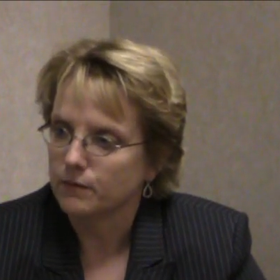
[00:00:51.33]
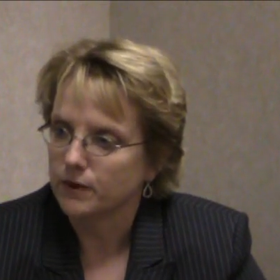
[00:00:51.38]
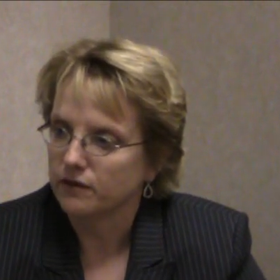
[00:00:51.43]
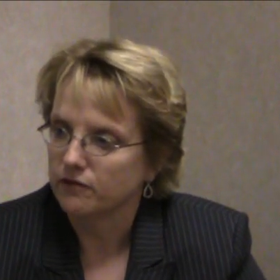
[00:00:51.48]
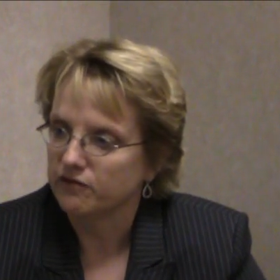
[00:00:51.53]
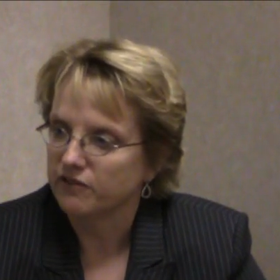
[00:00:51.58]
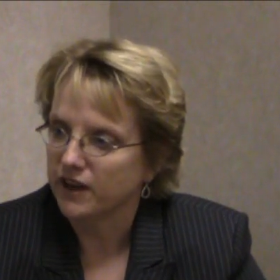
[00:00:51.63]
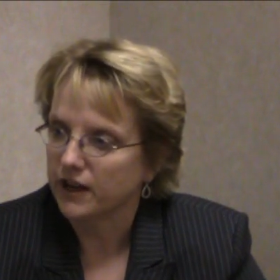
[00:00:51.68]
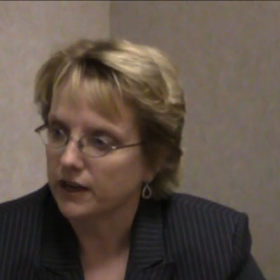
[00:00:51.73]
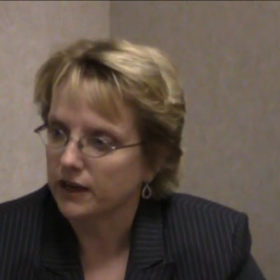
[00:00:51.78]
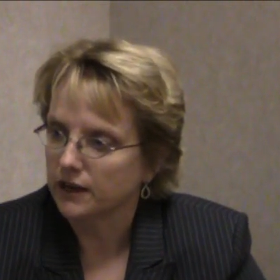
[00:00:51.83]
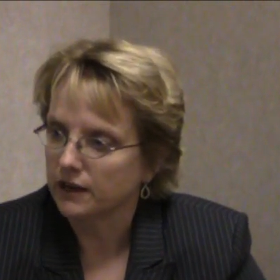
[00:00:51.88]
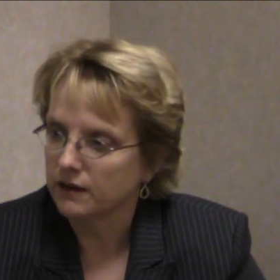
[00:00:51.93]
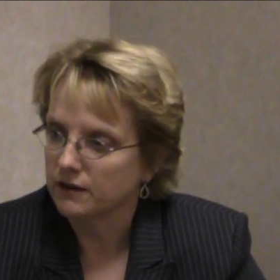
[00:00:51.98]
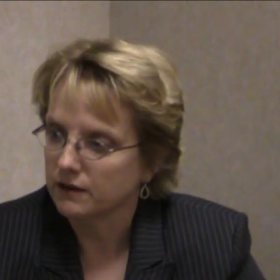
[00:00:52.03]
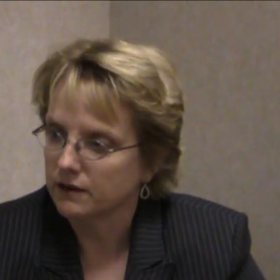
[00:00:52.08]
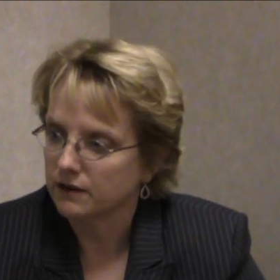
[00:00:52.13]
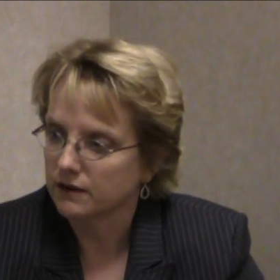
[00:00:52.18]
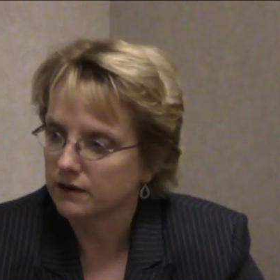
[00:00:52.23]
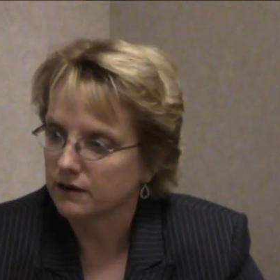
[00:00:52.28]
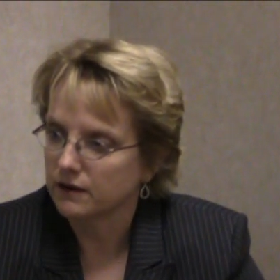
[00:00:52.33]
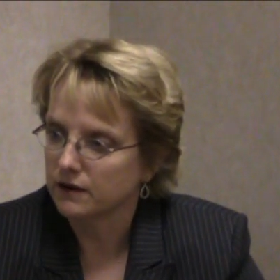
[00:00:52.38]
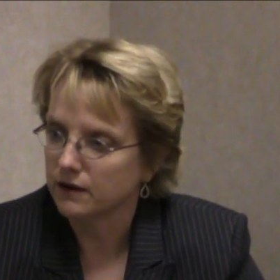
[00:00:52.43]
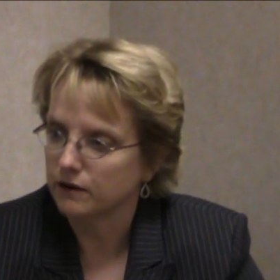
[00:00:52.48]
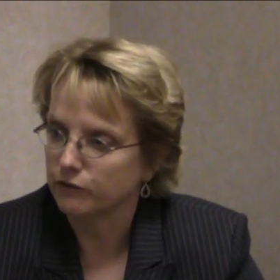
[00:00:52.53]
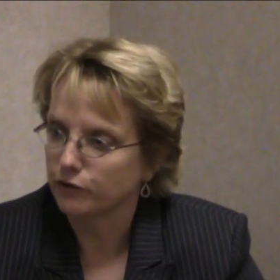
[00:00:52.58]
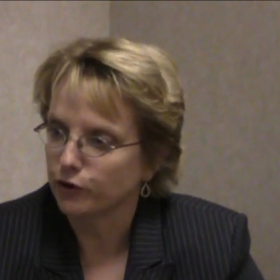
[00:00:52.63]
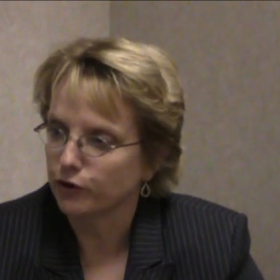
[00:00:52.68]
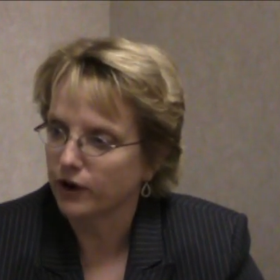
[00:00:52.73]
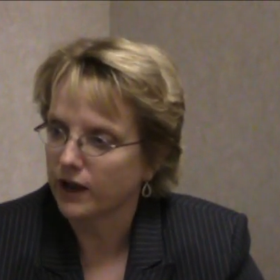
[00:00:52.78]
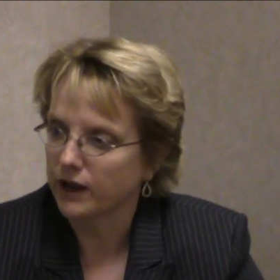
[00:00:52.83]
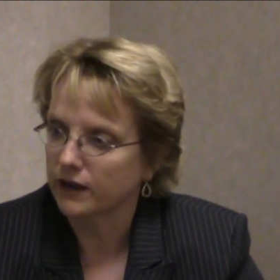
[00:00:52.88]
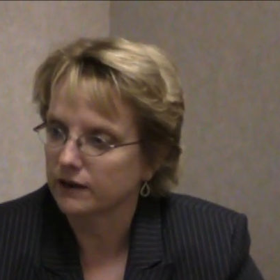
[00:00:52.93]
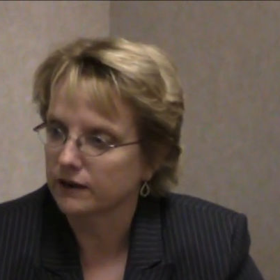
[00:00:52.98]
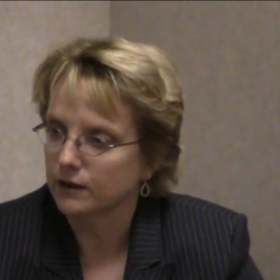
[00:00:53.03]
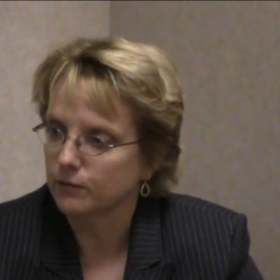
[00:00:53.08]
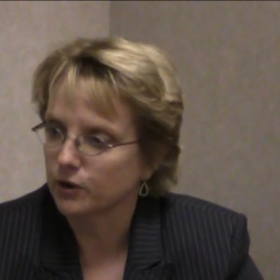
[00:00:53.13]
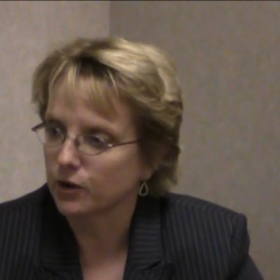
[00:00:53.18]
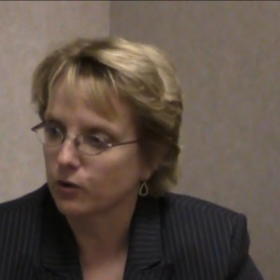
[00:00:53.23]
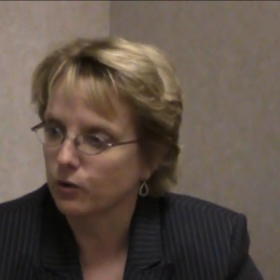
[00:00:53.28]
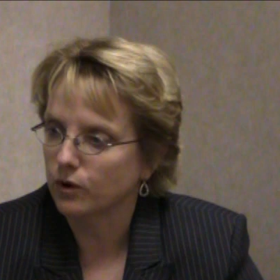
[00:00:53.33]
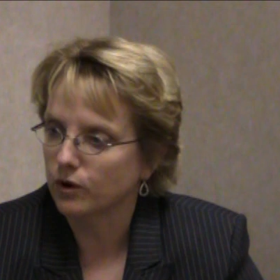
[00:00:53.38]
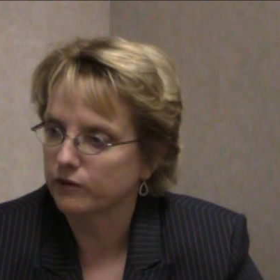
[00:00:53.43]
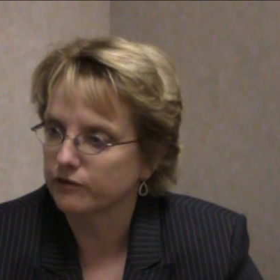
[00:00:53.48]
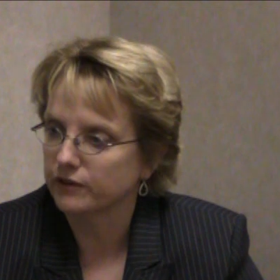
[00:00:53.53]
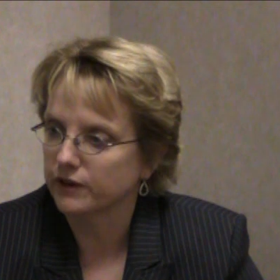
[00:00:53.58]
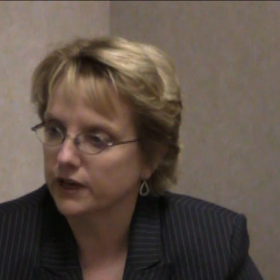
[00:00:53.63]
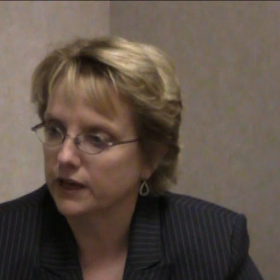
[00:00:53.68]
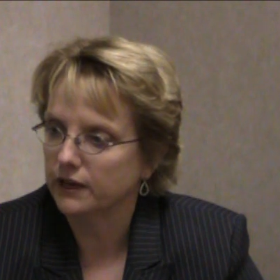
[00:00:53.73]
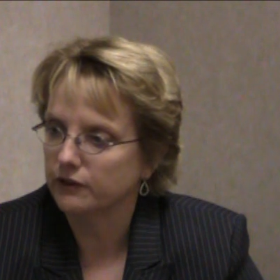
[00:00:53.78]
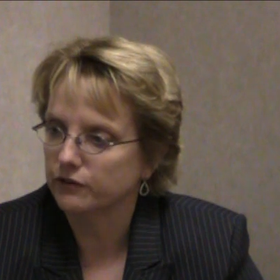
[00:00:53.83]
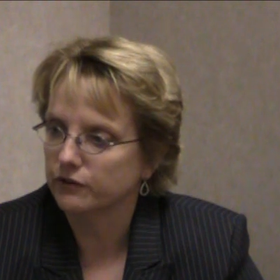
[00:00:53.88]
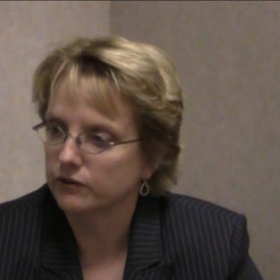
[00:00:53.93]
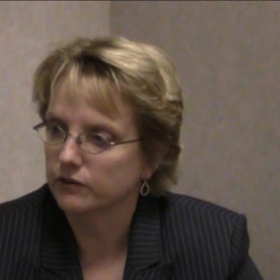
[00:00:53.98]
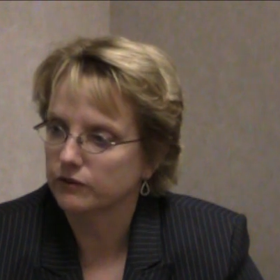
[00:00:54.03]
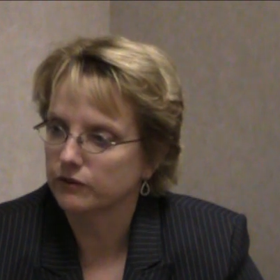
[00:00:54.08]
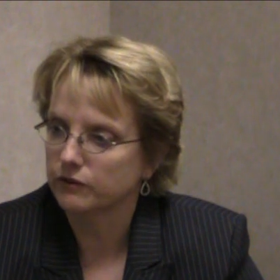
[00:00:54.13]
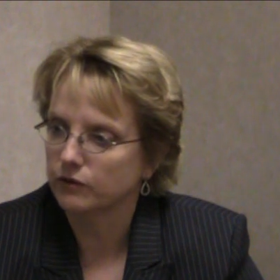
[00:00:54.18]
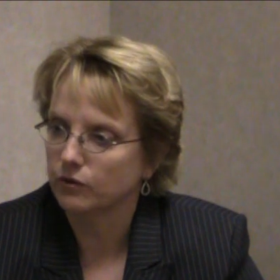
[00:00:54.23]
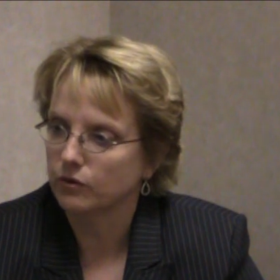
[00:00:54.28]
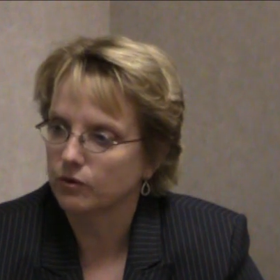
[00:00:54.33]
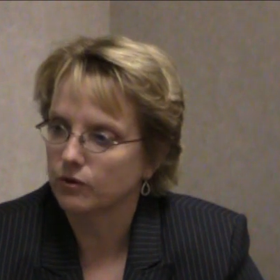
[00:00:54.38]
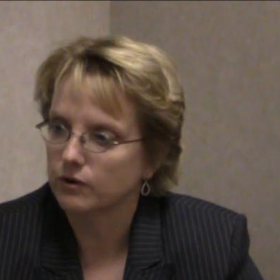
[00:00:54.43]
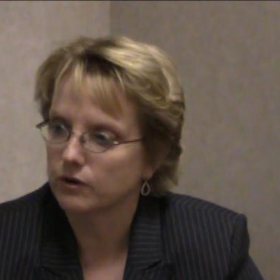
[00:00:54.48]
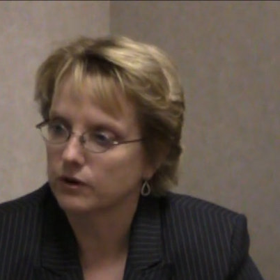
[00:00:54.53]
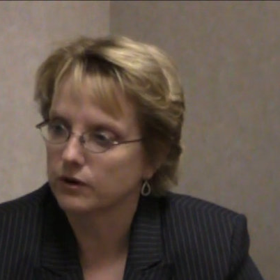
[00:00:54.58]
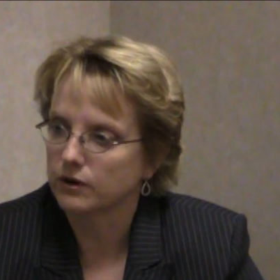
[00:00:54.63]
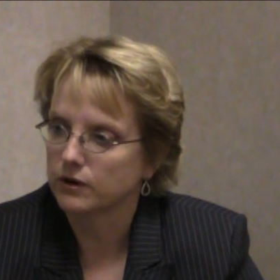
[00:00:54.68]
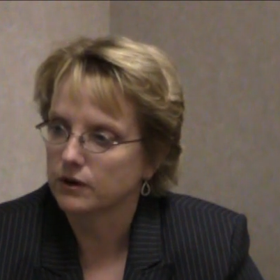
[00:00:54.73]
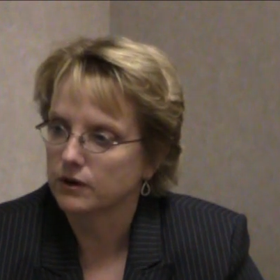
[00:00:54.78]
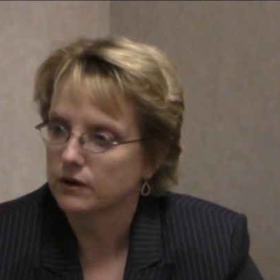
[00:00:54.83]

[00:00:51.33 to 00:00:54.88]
and vetting of your academic qualifications, your